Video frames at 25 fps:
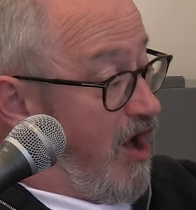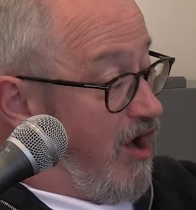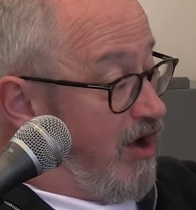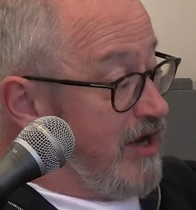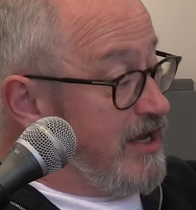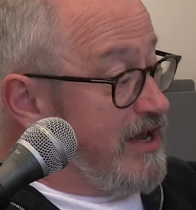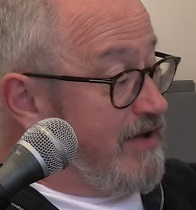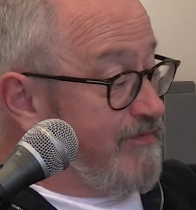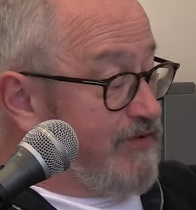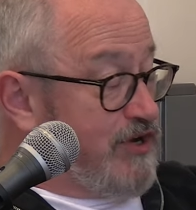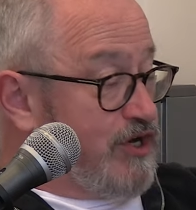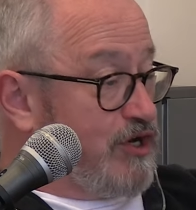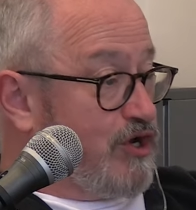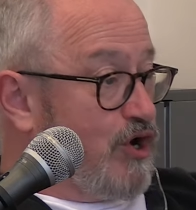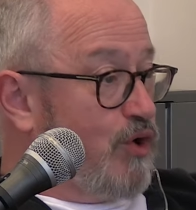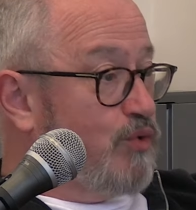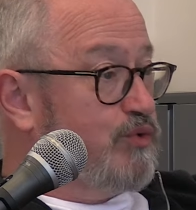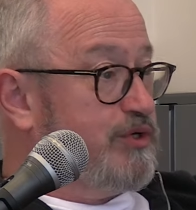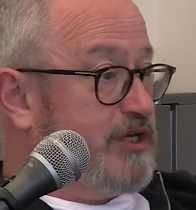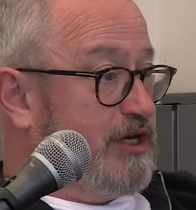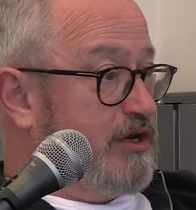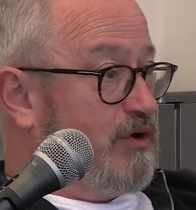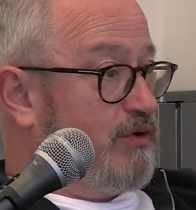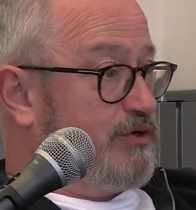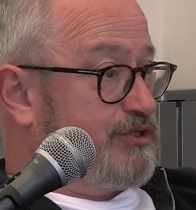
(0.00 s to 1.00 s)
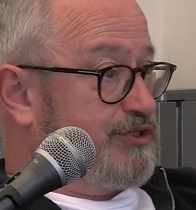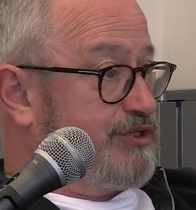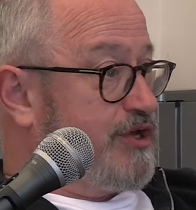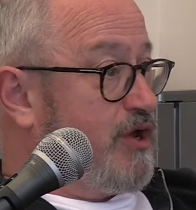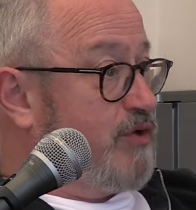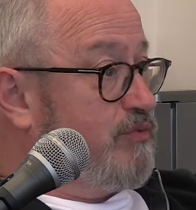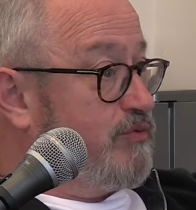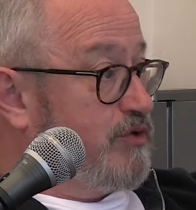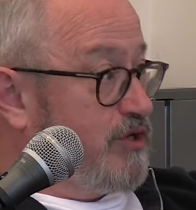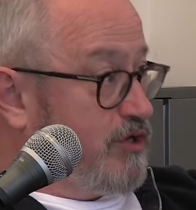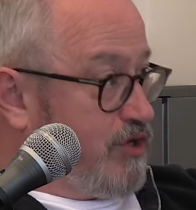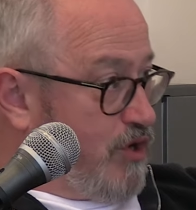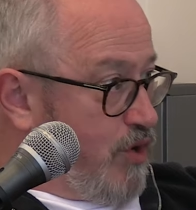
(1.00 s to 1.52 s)
I live in a Goldilocks
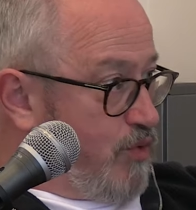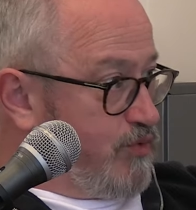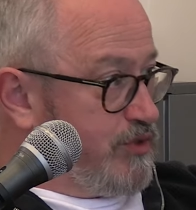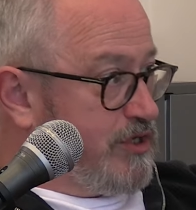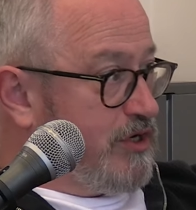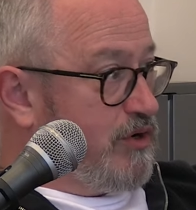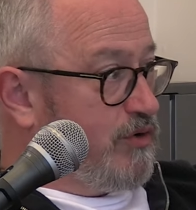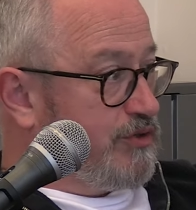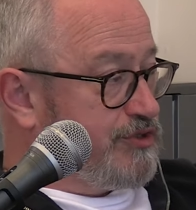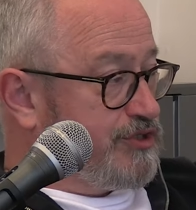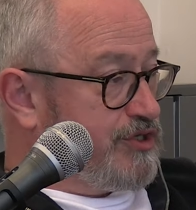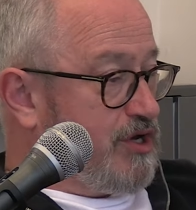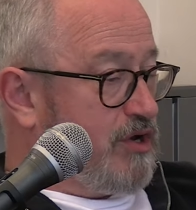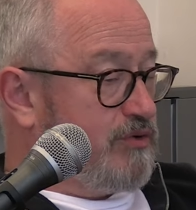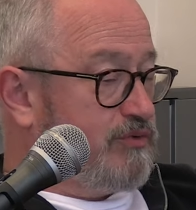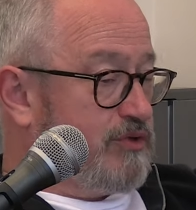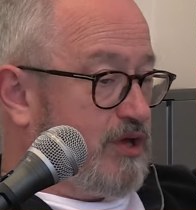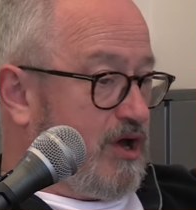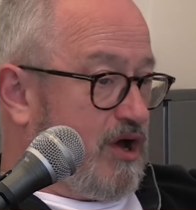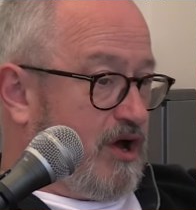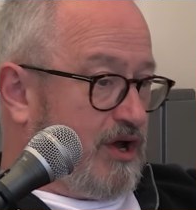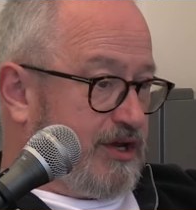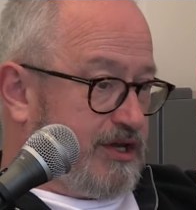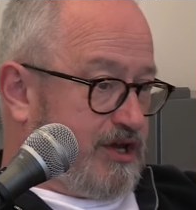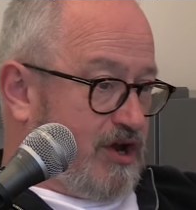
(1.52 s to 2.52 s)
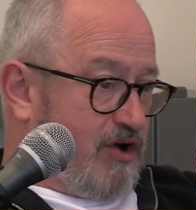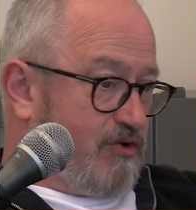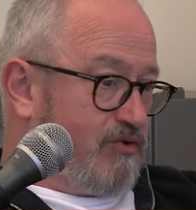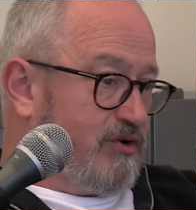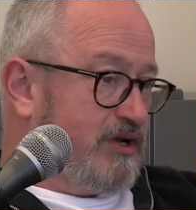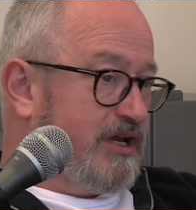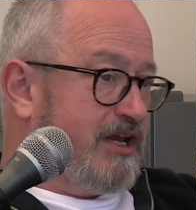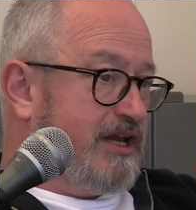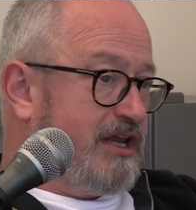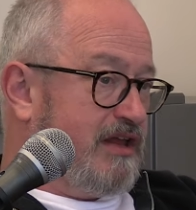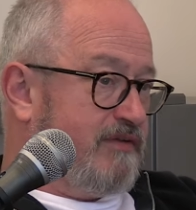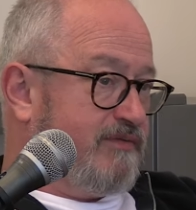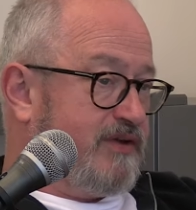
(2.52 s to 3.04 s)
zone. The Goldilocks zone that I
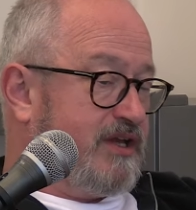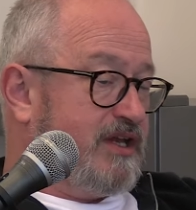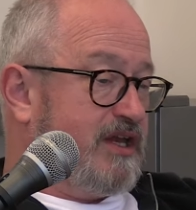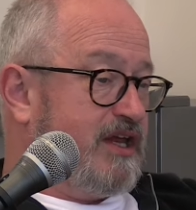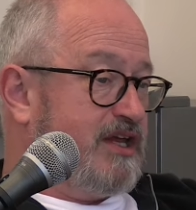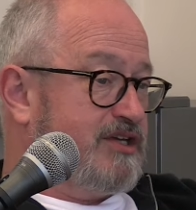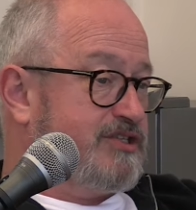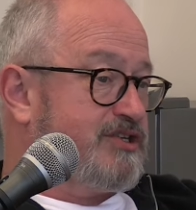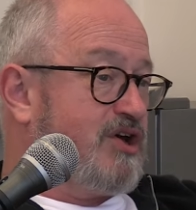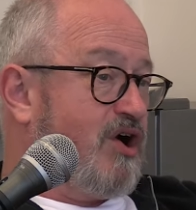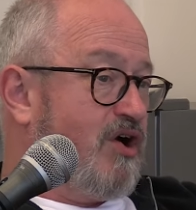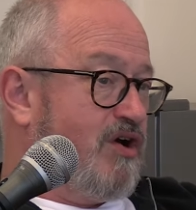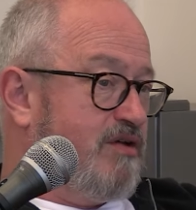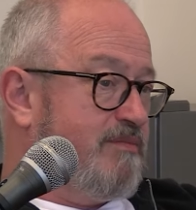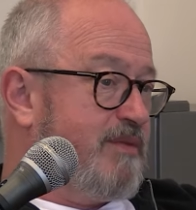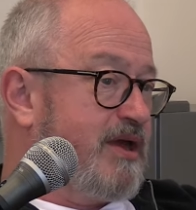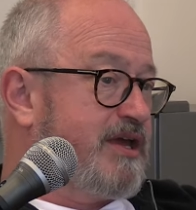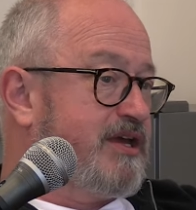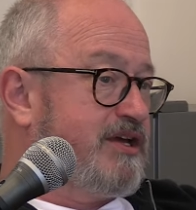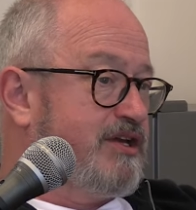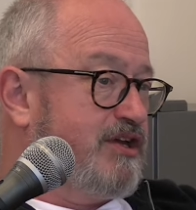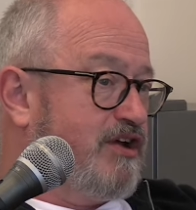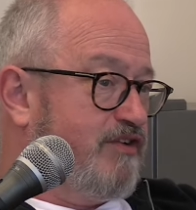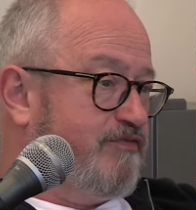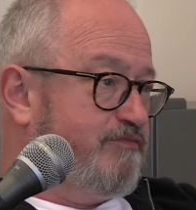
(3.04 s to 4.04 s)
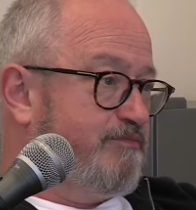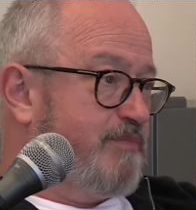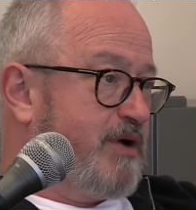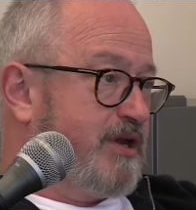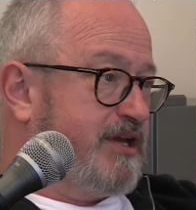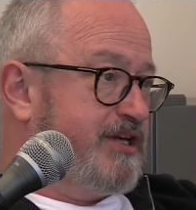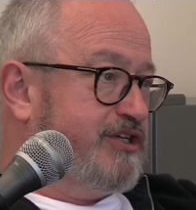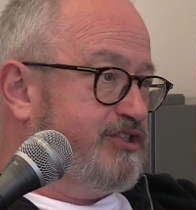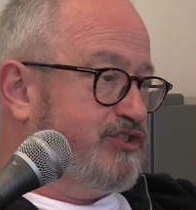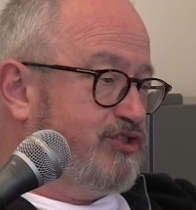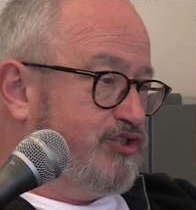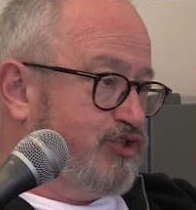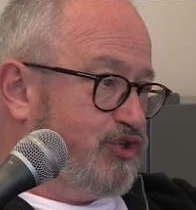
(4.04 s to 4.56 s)
currently live in is I make enough
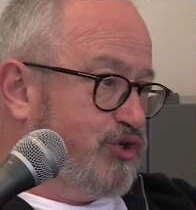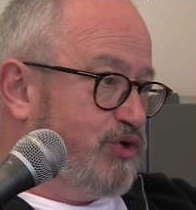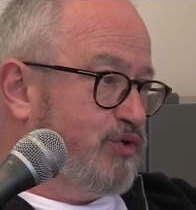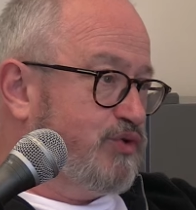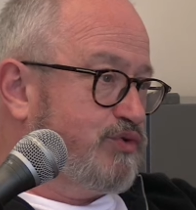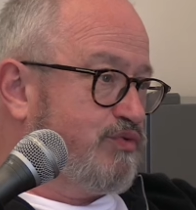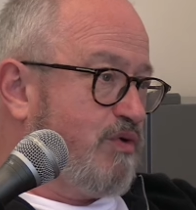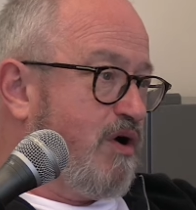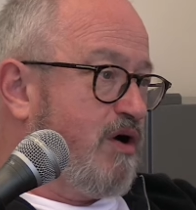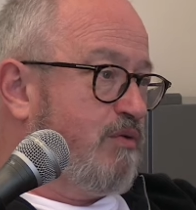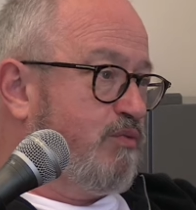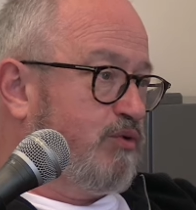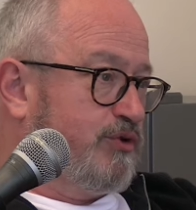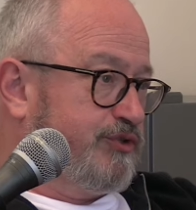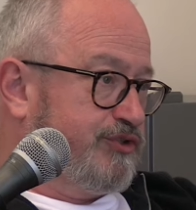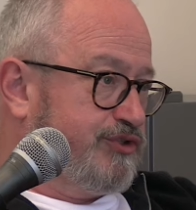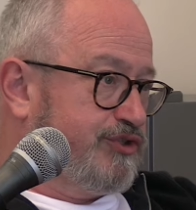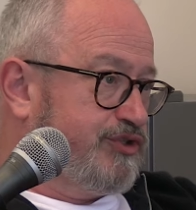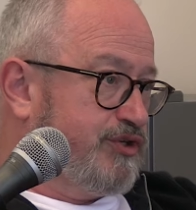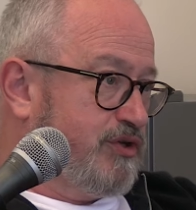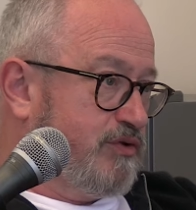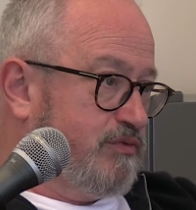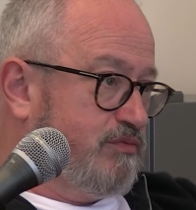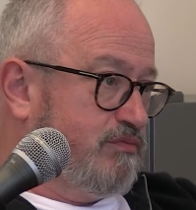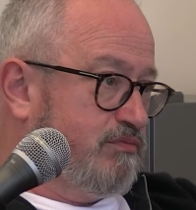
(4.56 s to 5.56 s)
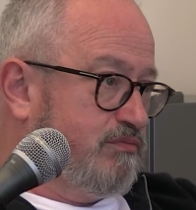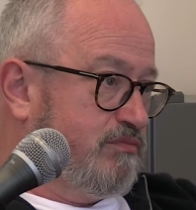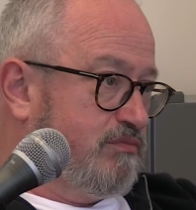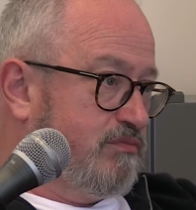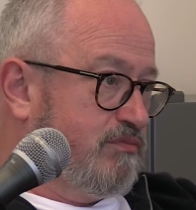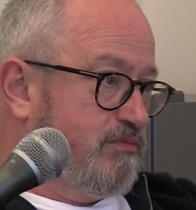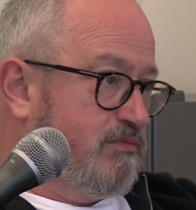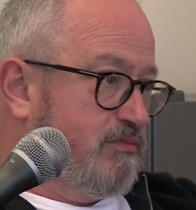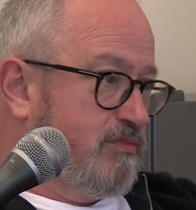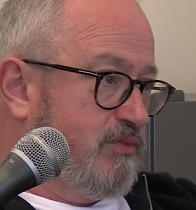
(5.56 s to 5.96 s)
money to choose what I want to do. Yeah.